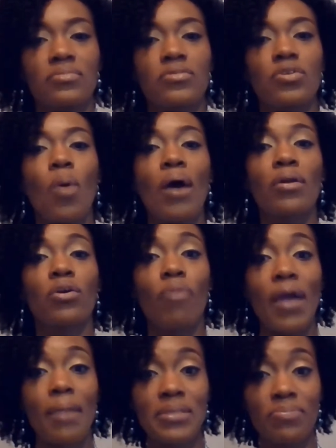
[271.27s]
go out and
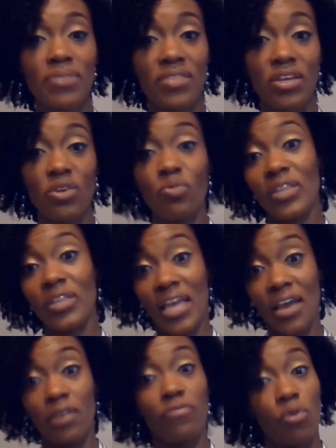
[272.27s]
grab something that you really
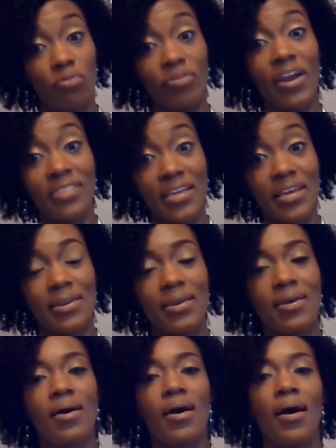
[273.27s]
can't afford right
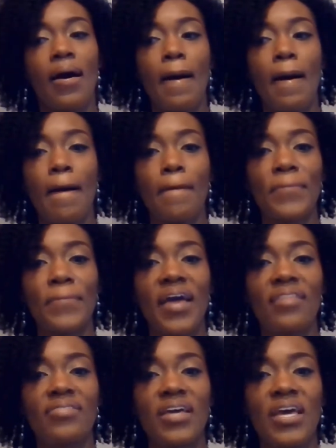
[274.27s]
then,
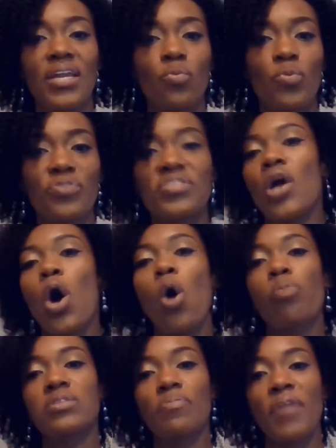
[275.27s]
and then with the
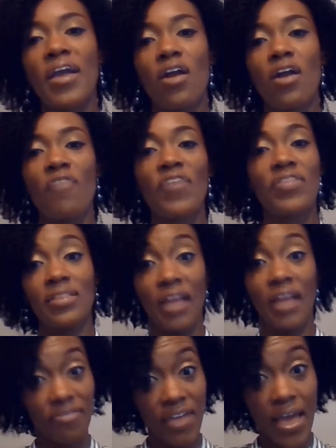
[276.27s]
hopes to pay it off, and then
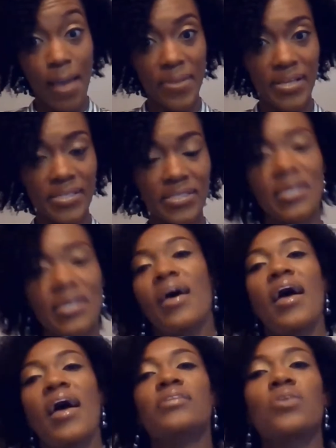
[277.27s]
life happens.
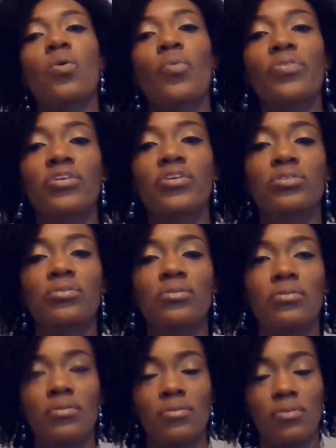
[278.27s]
And so with a
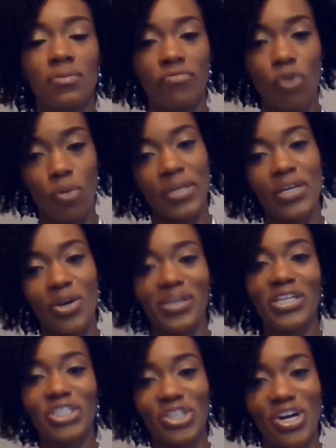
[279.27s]
formerly known
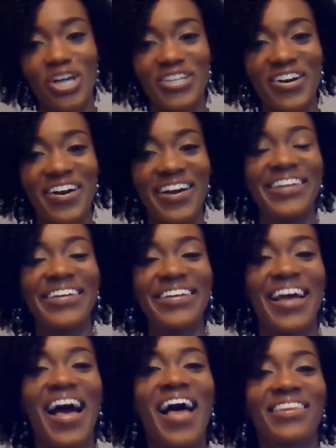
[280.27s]
as charge card,
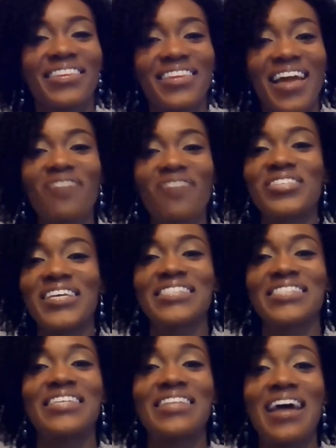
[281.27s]
life
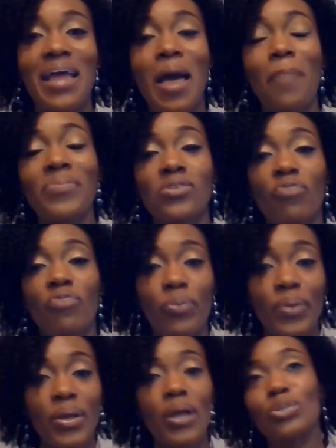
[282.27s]
tends to not happen so
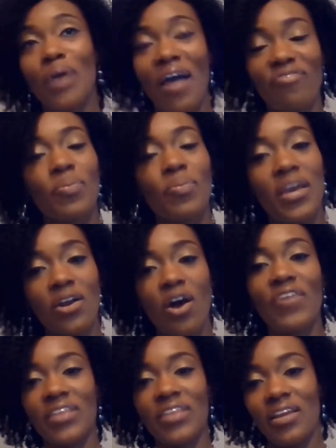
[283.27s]
frequently because you have to pay it
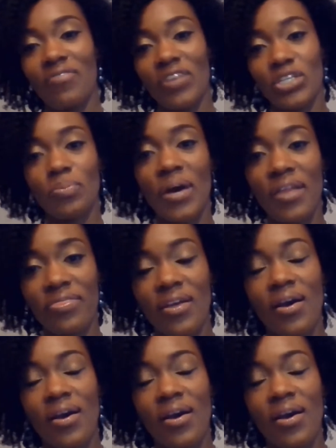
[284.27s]
off at the end of each month.